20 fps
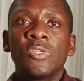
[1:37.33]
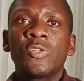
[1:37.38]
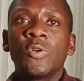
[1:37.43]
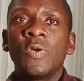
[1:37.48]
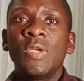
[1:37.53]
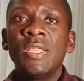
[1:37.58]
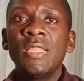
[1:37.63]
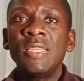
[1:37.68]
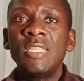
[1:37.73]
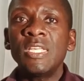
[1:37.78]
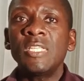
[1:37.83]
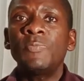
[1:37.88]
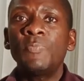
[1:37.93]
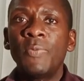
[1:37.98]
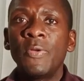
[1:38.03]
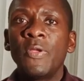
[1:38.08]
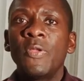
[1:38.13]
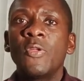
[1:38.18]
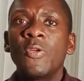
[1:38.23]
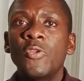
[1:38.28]
So in
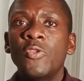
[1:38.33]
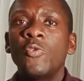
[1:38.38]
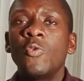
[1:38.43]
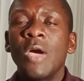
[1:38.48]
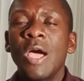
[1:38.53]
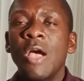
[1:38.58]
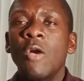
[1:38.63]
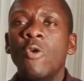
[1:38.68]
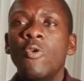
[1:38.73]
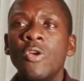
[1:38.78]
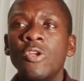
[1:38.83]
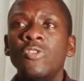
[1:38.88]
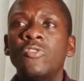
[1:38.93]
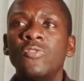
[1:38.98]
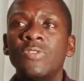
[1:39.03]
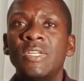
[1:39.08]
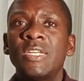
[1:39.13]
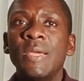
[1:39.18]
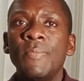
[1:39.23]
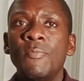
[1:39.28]
this period, you are going
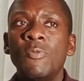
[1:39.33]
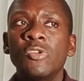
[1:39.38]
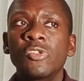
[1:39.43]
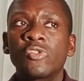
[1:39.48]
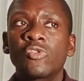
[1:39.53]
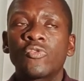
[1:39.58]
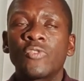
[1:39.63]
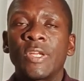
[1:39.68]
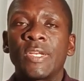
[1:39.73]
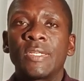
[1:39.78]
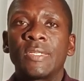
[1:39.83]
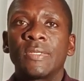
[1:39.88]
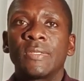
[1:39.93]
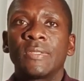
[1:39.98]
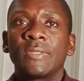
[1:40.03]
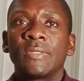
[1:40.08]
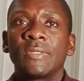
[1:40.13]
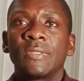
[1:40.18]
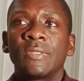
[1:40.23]
to demonstrate